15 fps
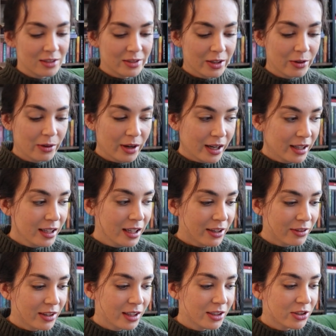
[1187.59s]
So I think
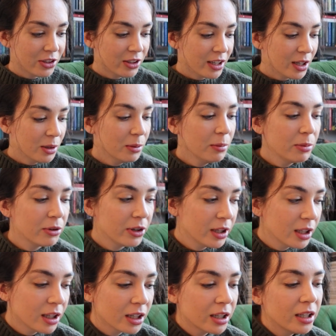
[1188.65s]
everything turned out
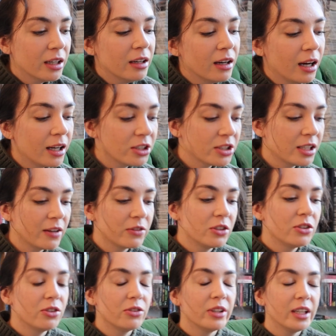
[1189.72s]
pretty good. I just have to
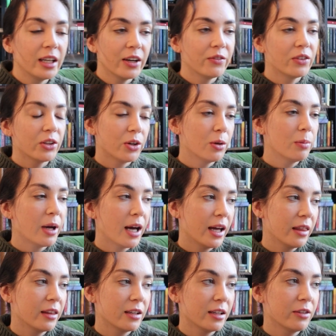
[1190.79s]
do the envelope
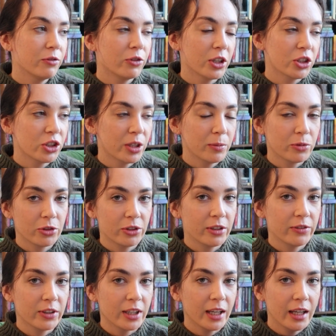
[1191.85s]
and the friendship
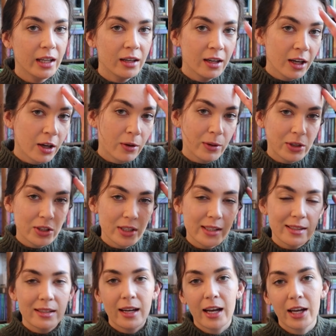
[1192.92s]
certificate, which
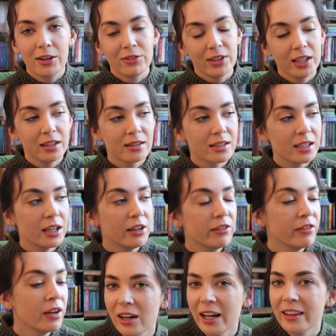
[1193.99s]
is handwritten stuff.
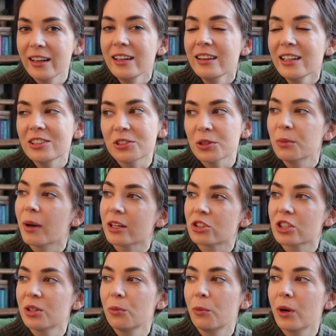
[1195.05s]
I think they do
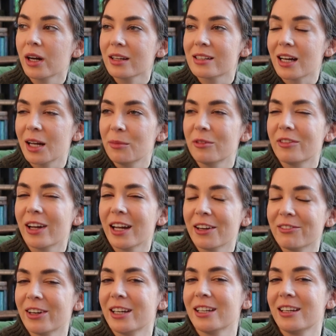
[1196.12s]
mention what type of
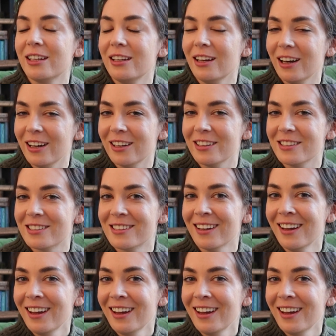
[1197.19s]
handwriting he has